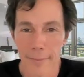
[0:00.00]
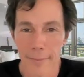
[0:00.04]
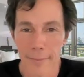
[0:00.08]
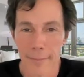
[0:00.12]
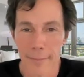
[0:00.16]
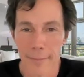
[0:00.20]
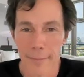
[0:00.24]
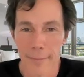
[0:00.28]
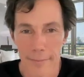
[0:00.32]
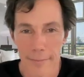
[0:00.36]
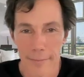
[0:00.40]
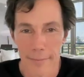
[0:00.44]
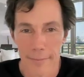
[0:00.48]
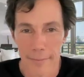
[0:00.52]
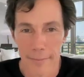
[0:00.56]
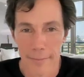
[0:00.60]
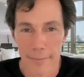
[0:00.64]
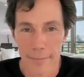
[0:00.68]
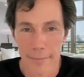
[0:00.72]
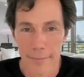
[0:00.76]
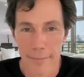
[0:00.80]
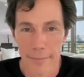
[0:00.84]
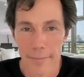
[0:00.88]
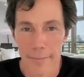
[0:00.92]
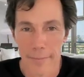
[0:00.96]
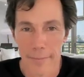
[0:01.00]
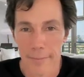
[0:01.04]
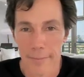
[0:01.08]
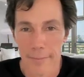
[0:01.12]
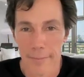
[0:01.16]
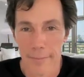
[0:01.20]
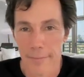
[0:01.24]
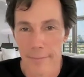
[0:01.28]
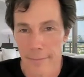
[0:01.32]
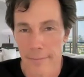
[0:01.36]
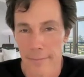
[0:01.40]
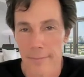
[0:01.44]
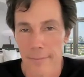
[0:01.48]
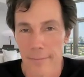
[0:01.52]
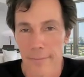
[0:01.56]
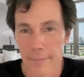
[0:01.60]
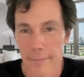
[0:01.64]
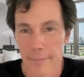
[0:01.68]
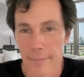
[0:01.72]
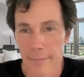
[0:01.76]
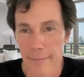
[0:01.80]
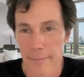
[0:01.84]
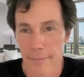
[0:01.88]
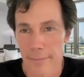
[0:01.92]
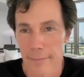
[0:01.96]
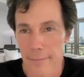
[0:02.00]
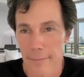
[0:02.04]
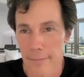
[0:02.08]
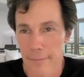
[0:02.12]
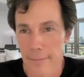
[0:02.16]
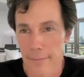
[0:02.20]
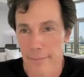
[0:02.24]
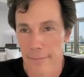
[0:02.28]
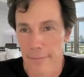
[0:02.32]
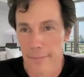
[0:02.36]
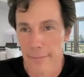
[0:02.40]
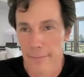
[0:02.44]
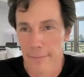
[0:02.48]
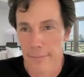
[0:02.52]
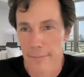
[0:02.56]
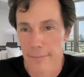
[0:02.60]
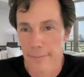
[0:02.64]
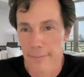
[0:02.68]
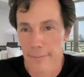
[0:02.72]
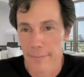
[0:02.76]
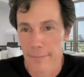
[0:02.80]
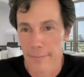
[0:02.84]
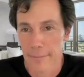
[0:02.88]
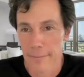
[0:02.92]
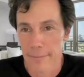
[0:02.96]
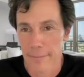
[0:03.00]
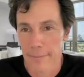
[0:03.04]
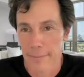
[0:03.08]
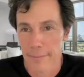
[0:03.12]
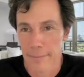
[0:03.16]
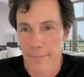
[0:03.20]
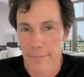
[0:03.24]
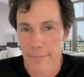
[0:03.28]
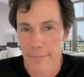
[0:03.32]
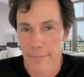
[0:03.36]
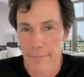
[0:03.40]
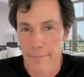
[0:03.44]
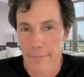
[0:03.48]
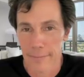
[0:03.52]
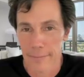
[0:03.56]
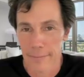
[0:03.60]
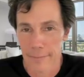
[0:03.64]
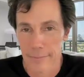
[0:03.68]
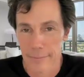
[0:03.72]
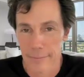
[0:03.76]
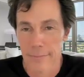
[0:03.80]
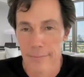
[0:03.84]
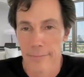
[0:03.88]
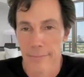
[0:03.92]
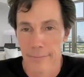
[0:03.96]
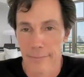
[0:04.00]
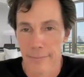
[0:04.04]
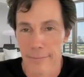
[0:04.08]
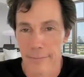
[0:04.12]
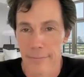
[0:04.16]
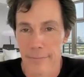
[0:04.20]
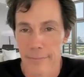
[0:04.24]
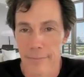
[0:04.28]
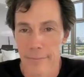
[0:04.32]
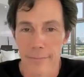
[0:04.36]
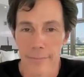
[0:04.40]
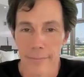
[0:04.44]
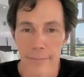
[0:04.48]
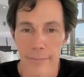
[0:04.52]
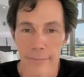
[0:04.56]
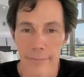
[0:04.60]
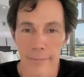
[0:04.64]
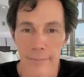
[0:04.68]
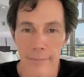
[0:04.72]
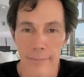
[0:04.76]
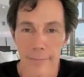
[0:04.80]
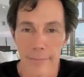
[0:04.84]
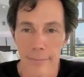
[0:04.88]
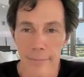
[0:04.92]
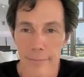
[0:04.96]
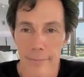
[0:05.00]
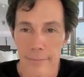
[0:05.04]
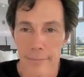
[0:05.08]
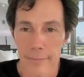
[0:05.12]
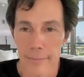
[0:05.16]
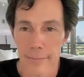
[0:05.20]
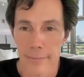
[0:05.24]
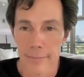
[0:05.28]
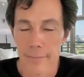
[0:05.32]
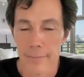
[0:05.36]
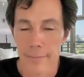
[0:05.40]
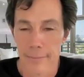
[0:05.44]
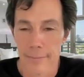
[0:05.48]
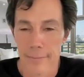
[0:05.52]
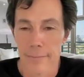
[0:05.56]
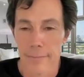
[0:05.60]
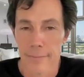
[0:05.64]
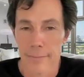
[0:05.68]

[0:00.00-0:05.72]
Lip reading: (not speaking)